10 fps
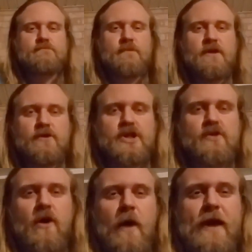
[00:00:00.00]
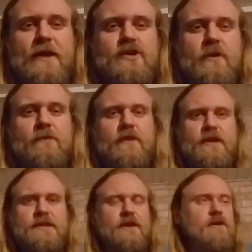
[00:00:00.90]
You're strawmanning Trump
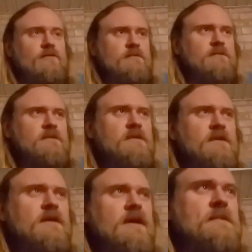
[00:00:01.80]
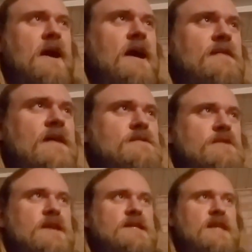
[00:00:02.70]
critics? No, I'm not. That's
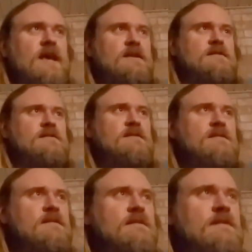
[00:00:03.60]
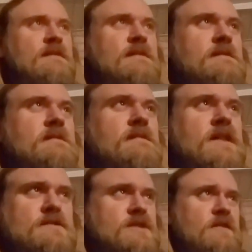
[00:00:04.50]
what they said.
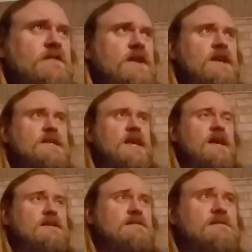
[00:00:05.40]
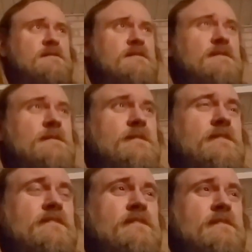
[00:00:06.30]
That's what they fucking said.
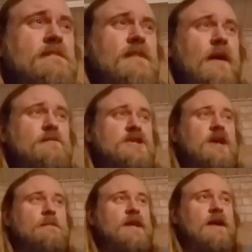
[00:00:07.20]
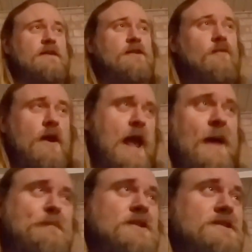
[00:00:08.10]
I'm telling you what
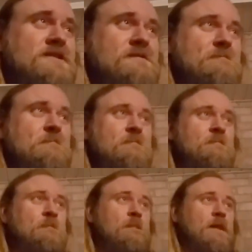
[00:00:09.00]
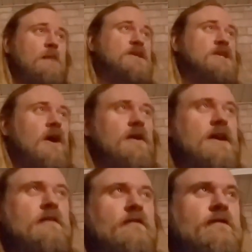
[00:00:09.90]
happened. I'm
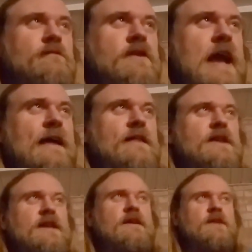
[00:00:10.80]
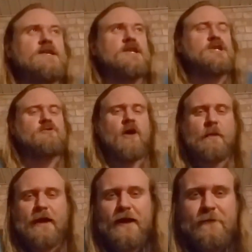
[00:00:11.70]
sorry if reality is a straw
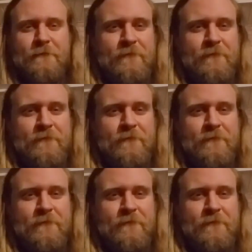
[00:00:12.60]
man.